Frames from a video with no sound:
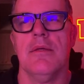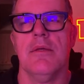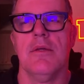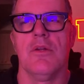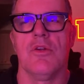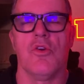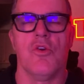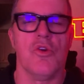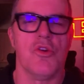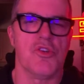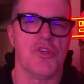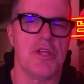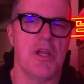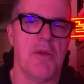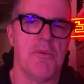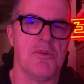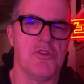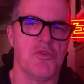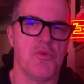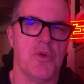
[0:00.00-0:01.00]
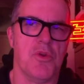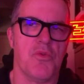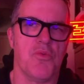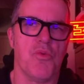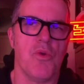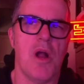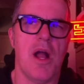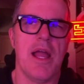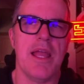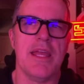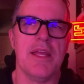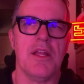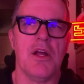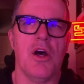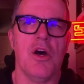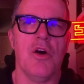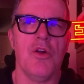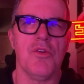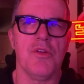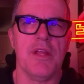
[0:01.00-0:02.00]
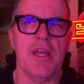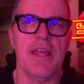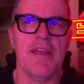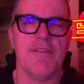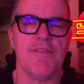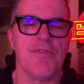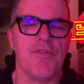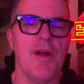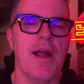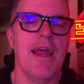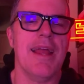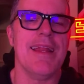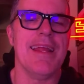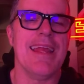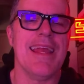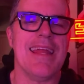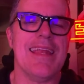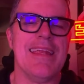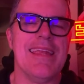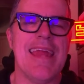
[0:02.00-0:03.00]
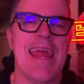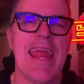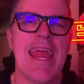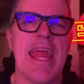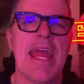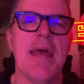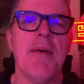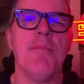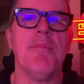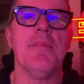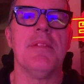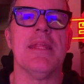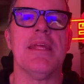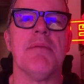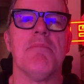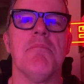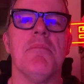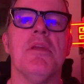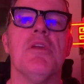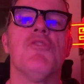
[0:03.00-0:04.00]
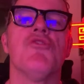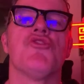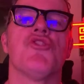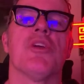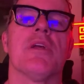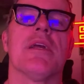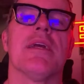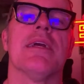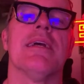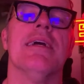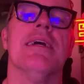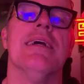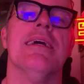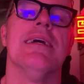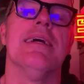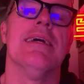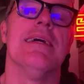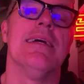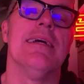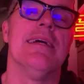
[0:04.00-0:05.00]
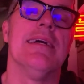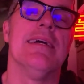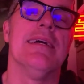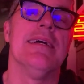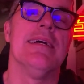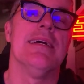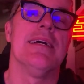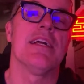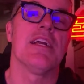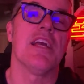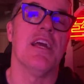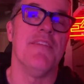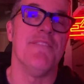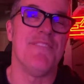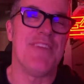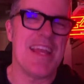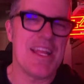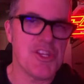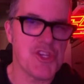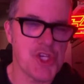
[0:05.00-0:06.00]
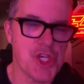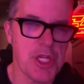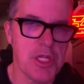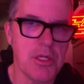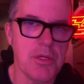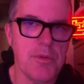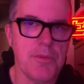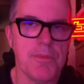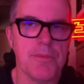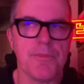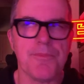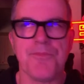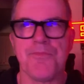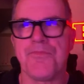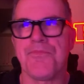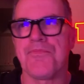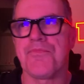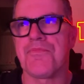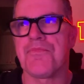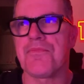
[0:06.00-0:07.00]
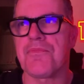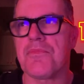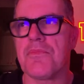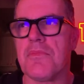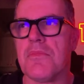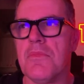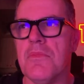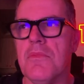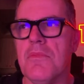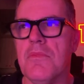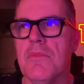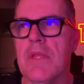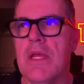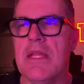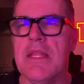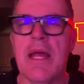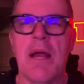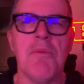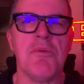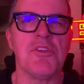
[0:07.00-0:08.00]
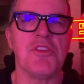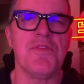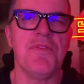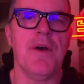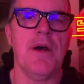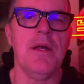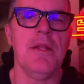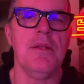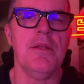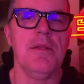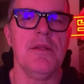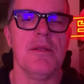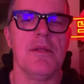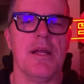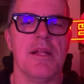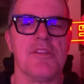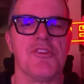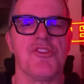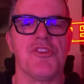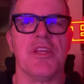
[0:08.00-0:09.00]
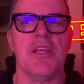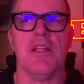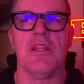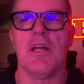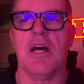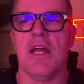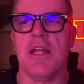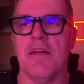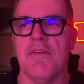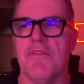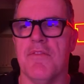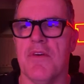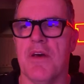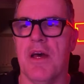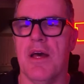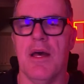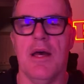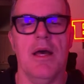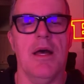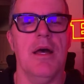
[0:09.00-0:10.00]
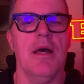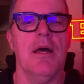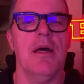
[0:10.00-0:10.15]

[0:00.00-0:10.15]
Of course, I was with Ryan all day Friday at NAMM, the music convention. That was fun. Got to see a lot of